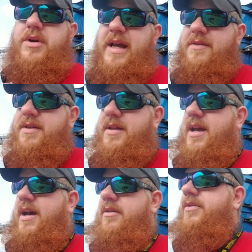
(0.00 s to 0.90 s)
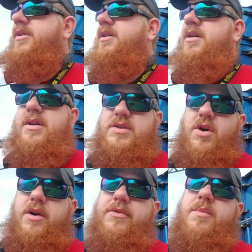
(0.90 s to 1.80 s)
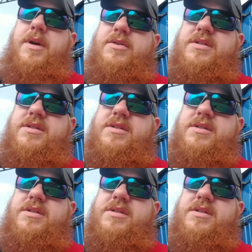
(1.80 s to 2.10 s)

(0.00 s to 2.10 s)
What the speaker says: account that they have. Sorry for the mirrored